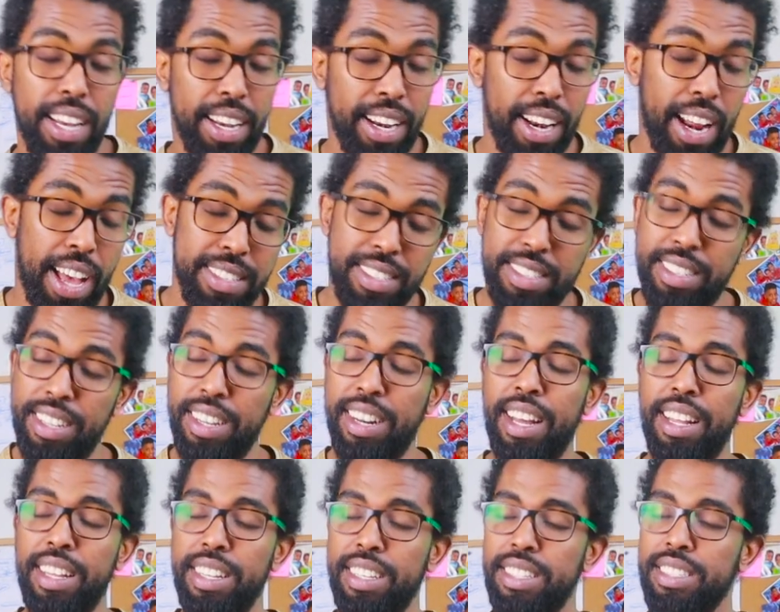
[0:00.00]
Last year
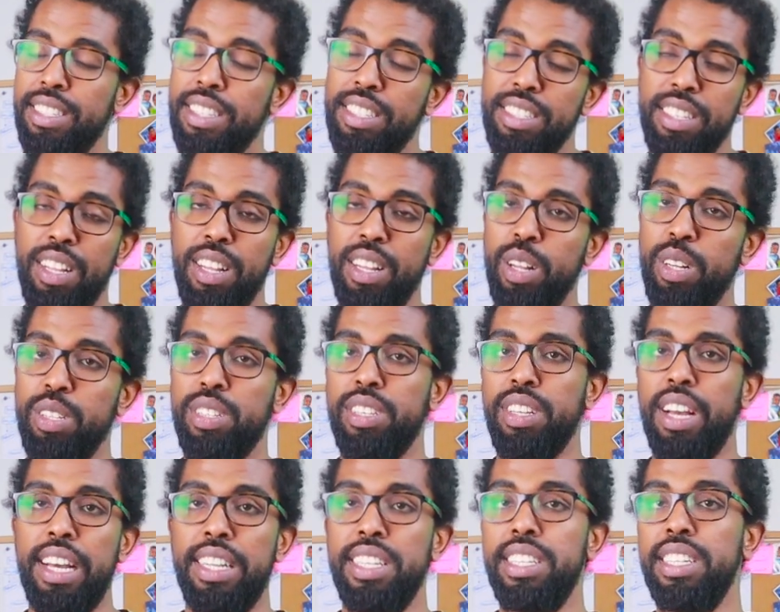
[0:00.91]
I listened a lot.
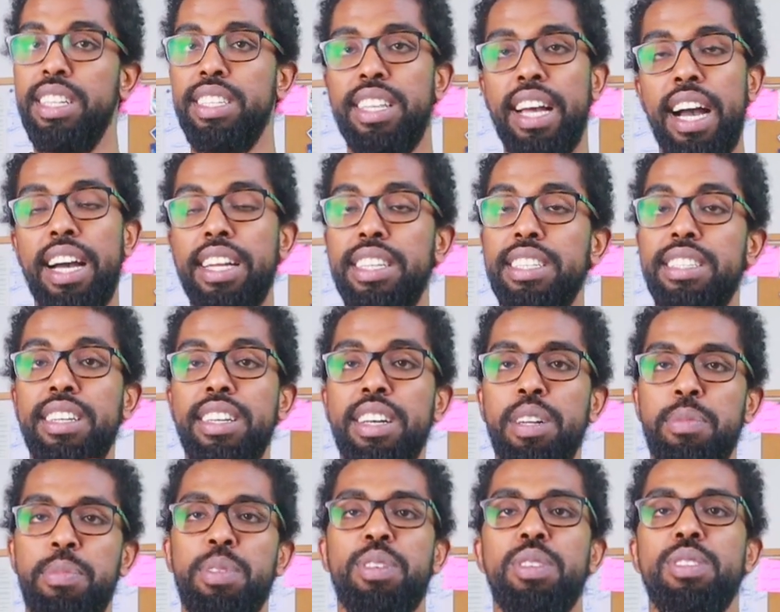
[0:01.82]
I didn't add
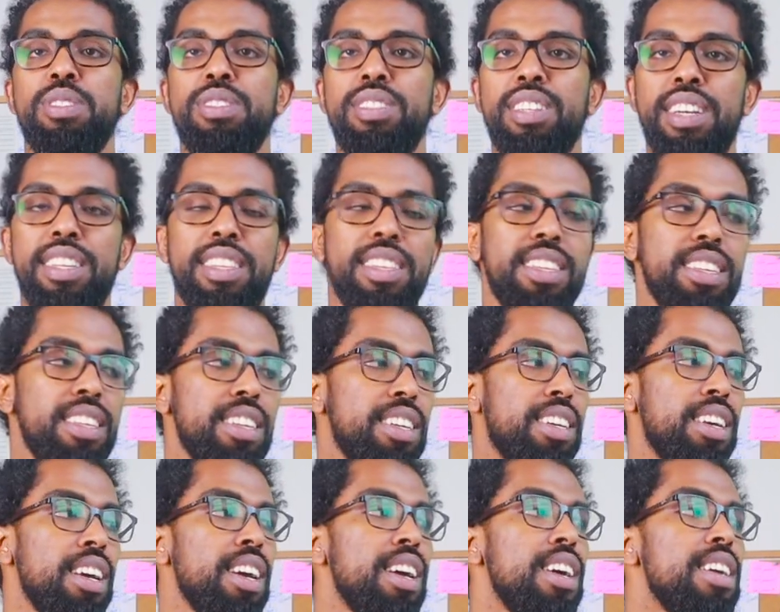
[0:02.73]
here because I
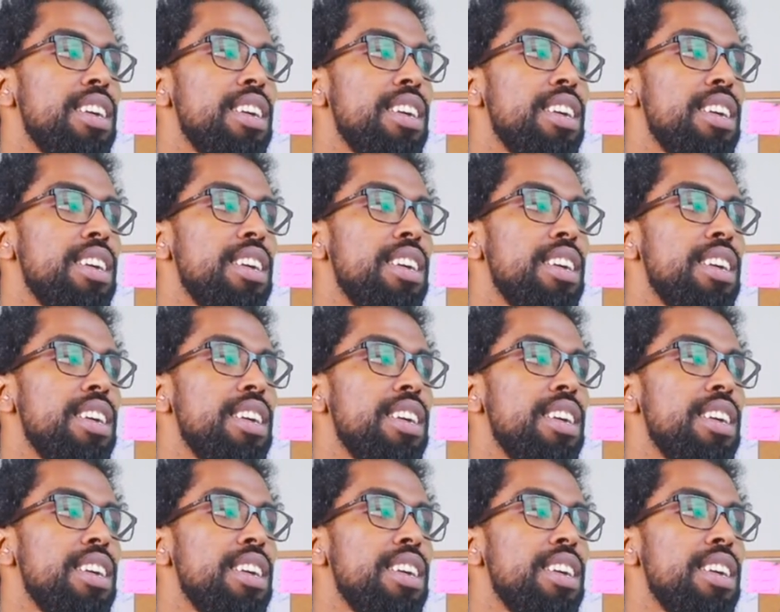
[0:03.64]
think